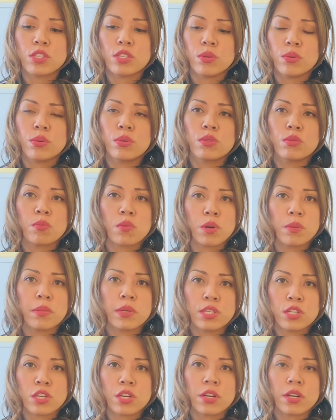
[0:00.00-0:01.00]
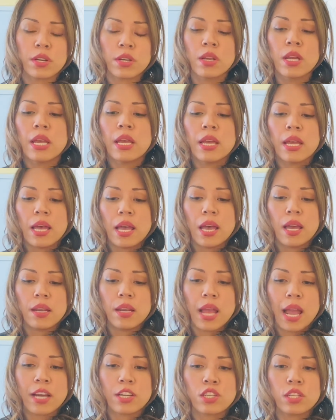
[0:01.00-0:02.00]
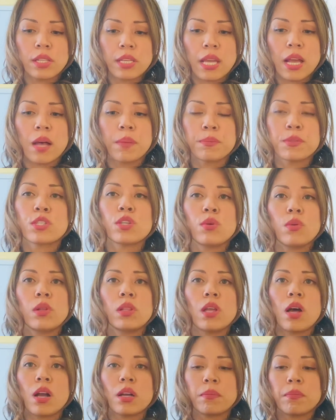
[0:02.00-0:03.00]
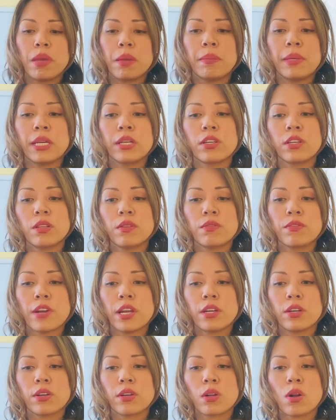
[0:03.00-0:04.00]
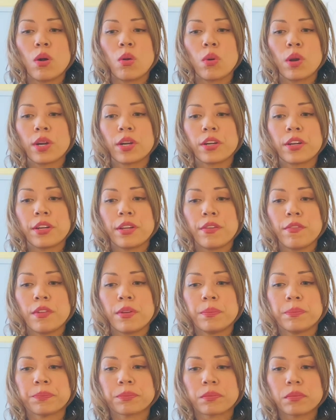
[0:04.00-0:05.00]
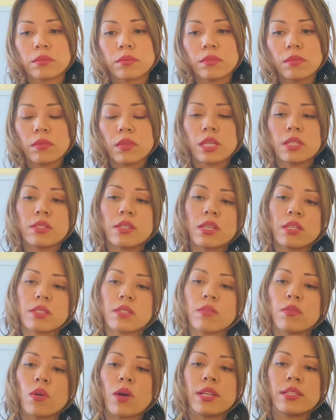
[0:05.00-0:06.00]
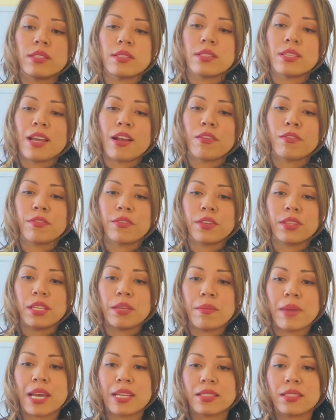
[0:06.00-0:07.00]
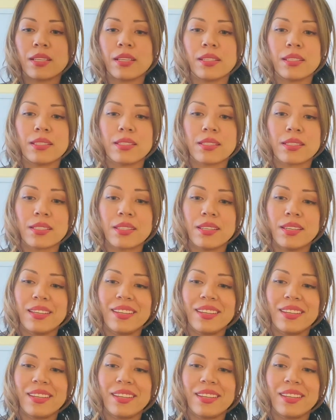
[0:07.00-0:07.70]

you who's more mature and actually helps you along. Maybe a good friend or coworker even. Six of Wands now for the masculines.